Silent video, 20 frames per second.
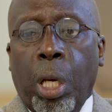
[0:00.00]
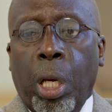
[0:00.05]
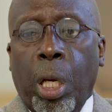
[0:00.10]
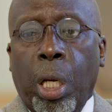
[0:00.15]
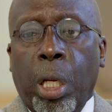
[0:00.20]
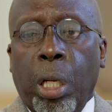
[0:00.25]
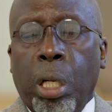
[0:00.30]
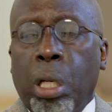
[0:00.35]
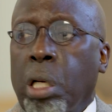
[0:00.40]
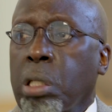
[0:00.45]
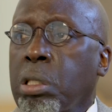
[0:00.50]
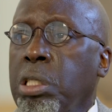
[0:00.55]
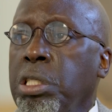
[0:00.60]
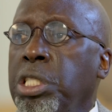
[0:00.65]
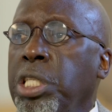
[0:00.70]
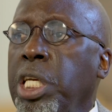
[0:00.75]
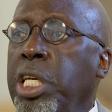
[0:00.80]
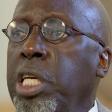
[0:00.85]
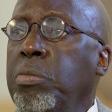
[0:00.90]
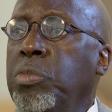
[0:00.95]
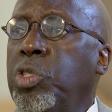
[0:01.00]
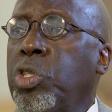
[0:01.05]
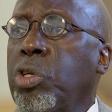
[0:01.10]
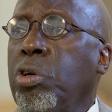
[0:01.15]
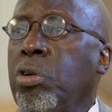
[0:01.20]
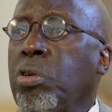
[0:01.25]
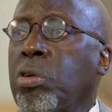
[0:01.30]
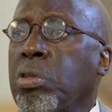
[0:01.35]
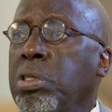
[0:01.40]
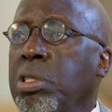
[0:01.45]
and Dr. James
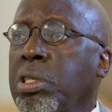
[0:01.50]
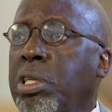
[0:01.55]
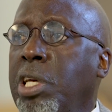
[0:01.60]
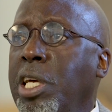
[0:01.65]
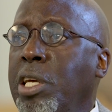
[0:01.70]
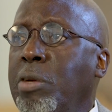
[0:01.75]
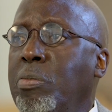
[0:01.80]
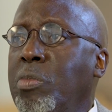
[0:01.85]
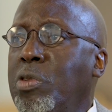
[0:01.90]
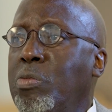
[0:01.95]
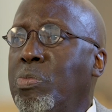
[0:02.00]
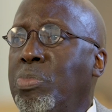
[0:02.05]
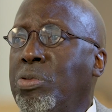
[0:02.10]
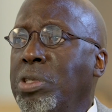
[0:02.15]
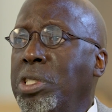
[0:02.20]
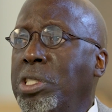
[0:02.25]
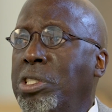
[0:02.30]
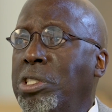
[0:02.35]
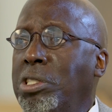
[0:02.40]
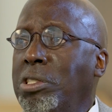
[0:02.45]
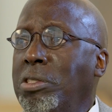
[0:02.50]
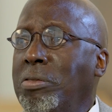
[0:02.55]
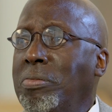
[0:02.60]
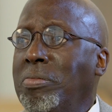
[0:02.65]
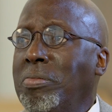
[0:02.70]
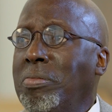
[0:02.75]
Kirkland came to preach.